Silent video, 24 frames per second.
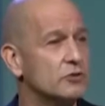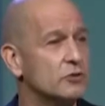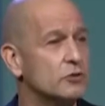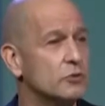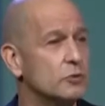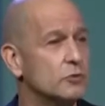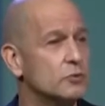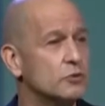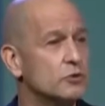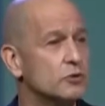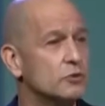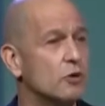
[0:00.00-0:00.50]

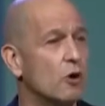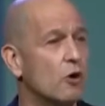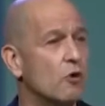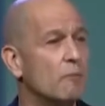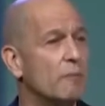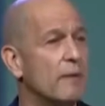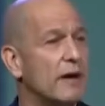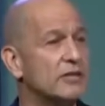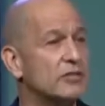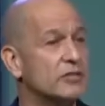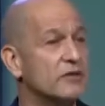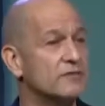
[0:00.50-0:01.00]
whose sole
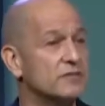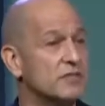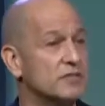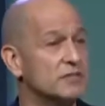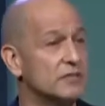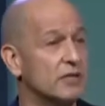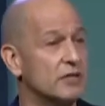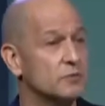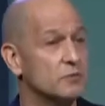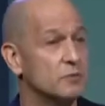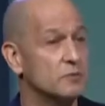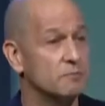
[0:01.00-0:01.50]
metric of
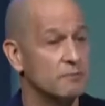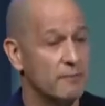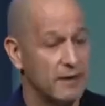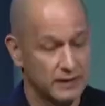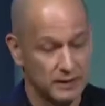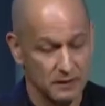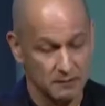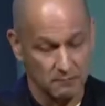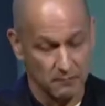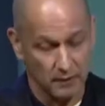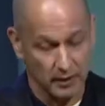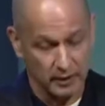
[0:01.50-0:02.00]
success was
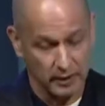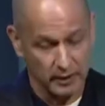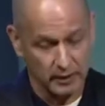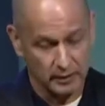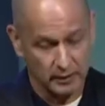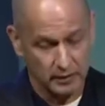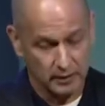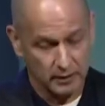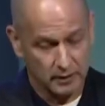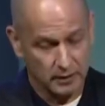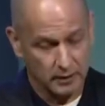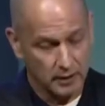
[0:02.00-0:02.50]
making money
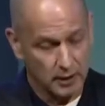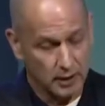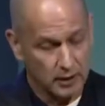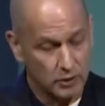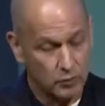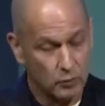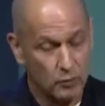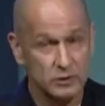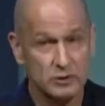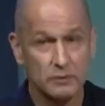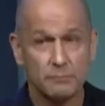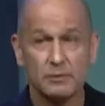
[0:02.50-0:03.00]
to
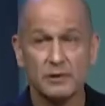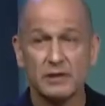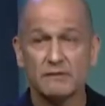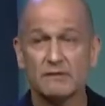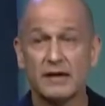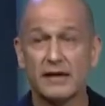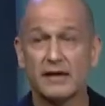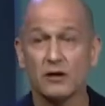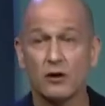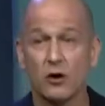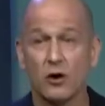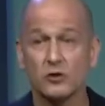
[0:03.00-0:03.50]
one that believed
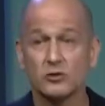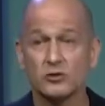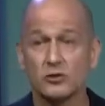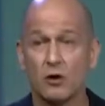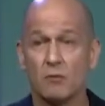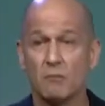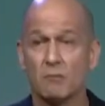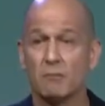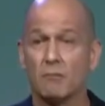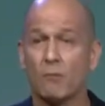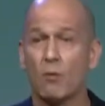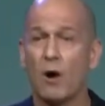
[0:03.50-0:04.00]
I could also,
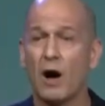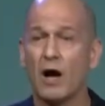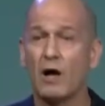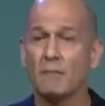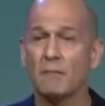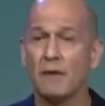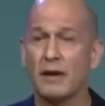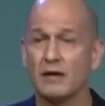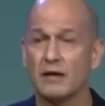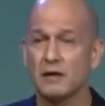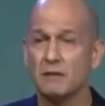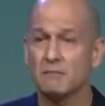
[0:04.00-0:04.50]
while
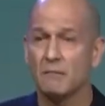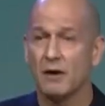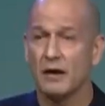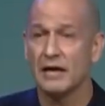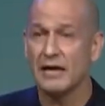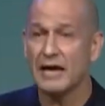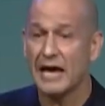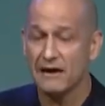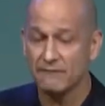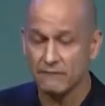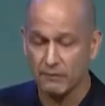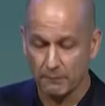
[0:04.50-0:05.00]
making money,
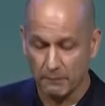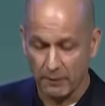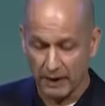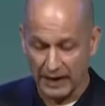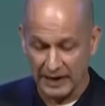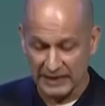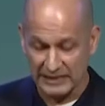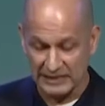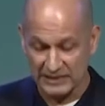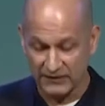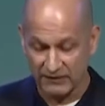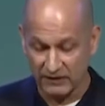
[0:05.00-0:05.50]
have a
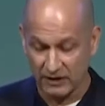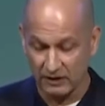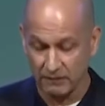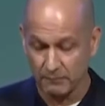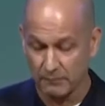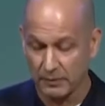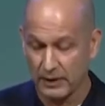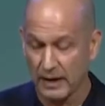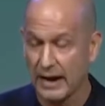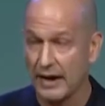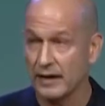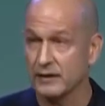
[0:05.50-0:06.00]
positive
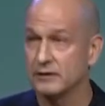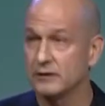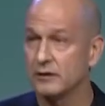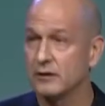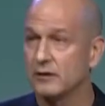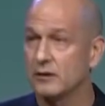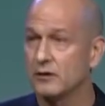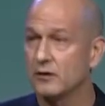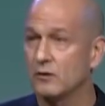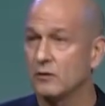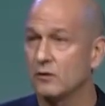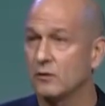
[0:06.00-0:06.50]
impact
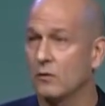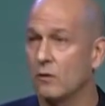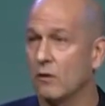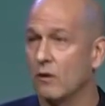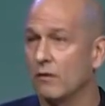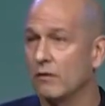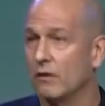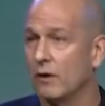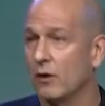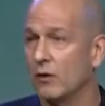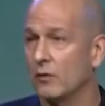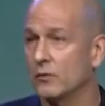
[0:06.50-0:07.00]

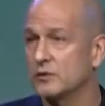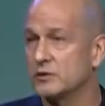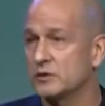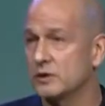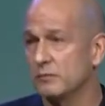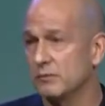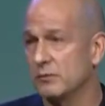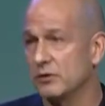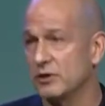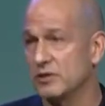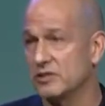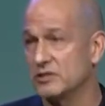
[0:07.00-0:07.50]
on those
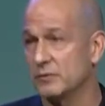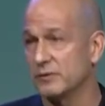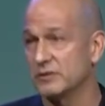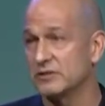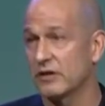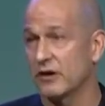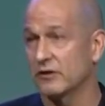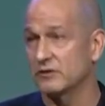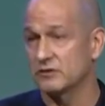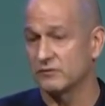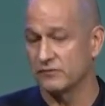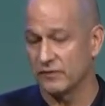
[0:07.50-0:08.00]
communities in which
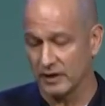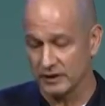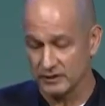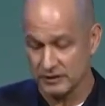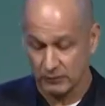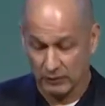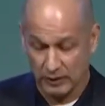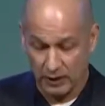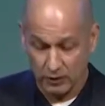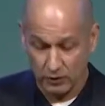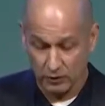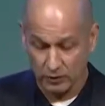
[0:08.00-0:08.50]
I was investing,
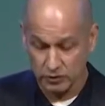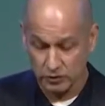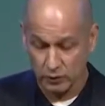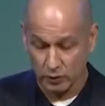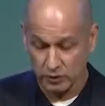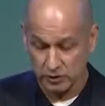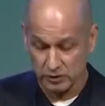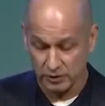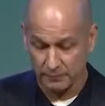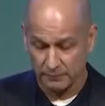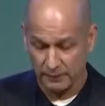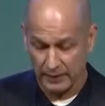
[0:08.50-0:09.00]
what I call
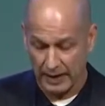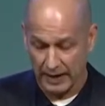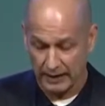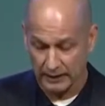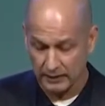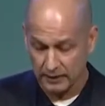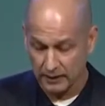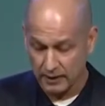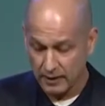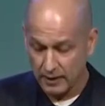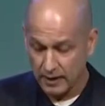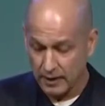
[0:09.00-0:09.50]
social impact.
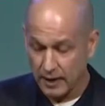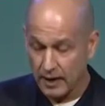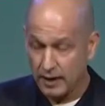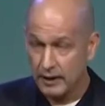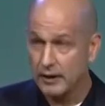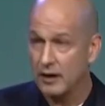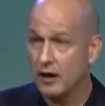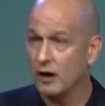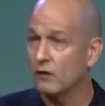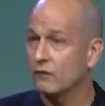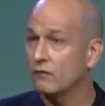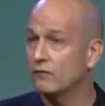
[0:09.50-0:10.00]

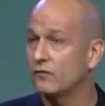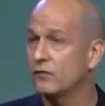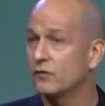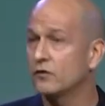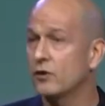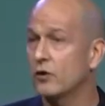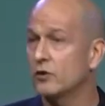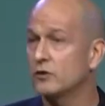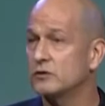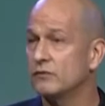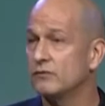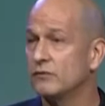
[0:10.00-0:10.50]
Now, for
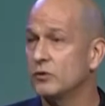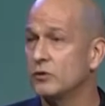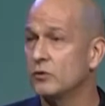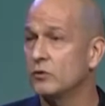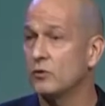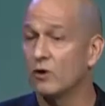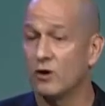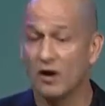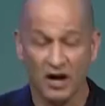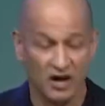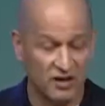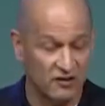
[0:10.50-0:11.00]
those of you who
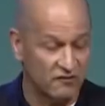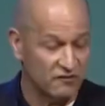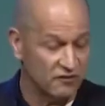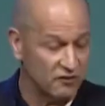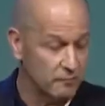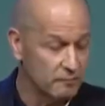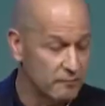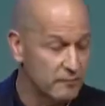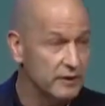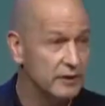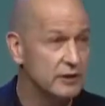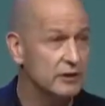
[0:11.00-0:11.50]
are
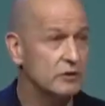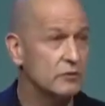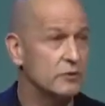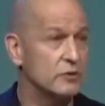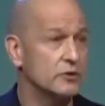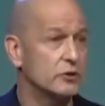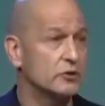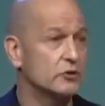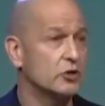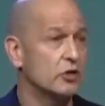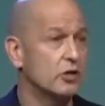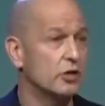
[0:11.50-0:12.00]
unfamiliar with
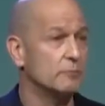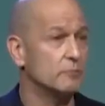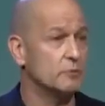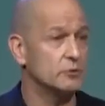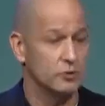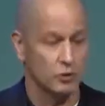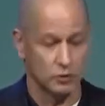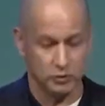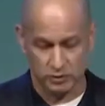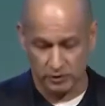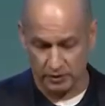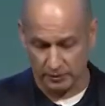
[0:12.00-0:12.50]
the term
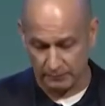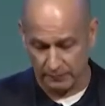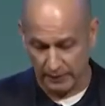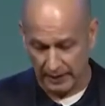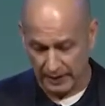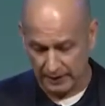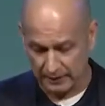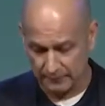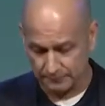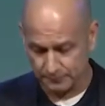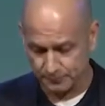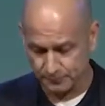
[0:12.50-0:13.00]
social
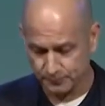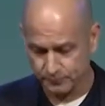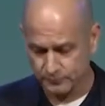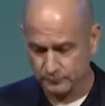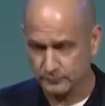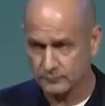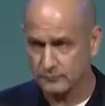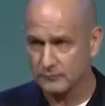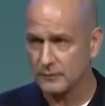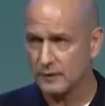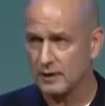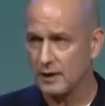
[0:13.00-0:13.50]
impact,
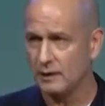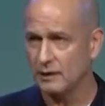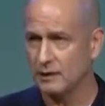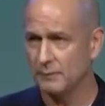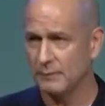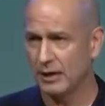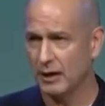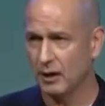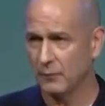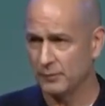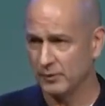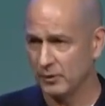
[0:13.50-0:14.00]
let me
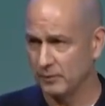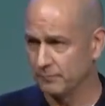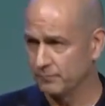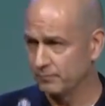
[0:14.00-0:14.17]
help you.